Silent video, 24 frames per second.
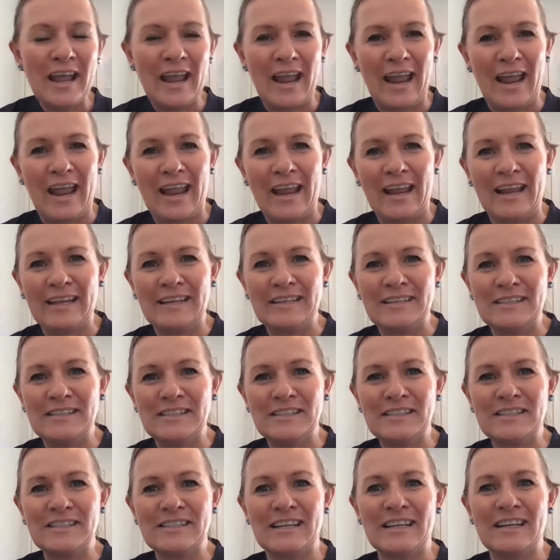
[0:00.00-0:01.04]

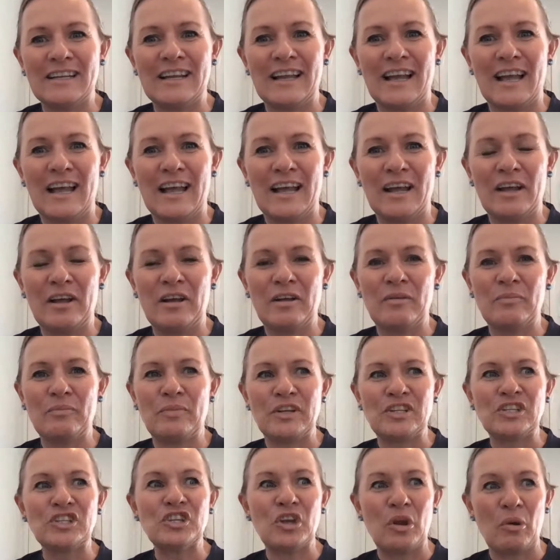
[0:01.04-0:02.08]
and
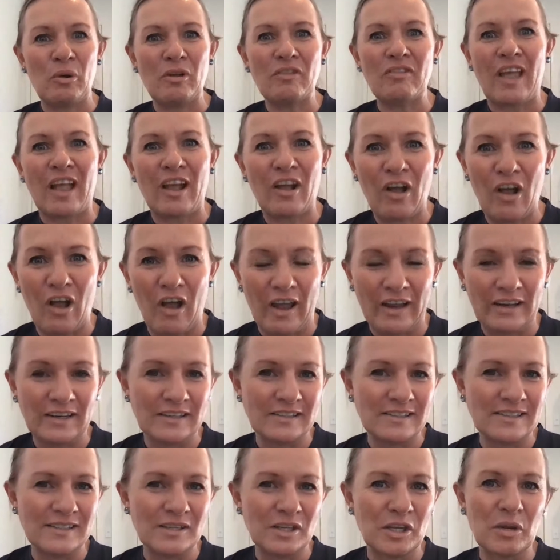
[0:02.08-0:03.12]
by showing that
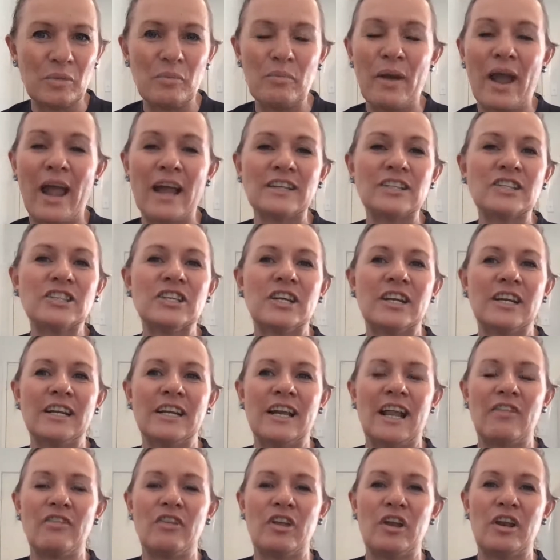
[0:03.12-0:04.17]
kindness and compassion
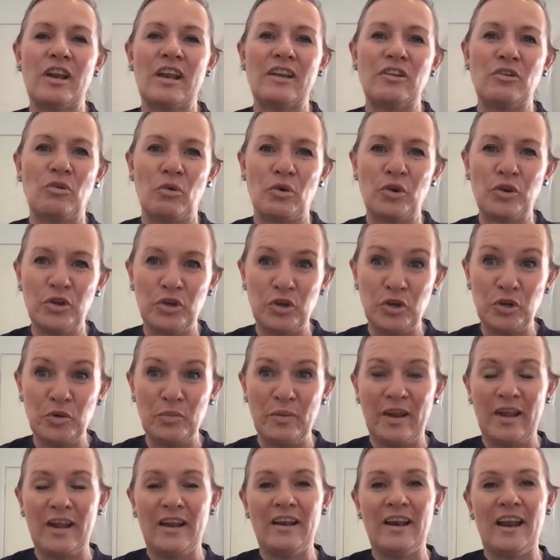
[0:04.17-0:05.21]
and that you're
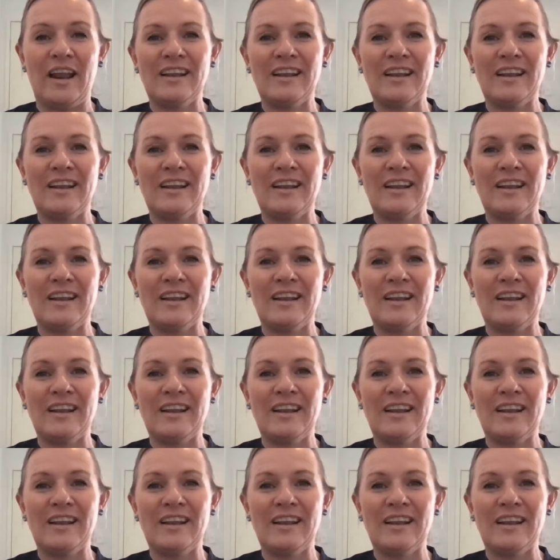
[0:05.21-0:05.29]
human,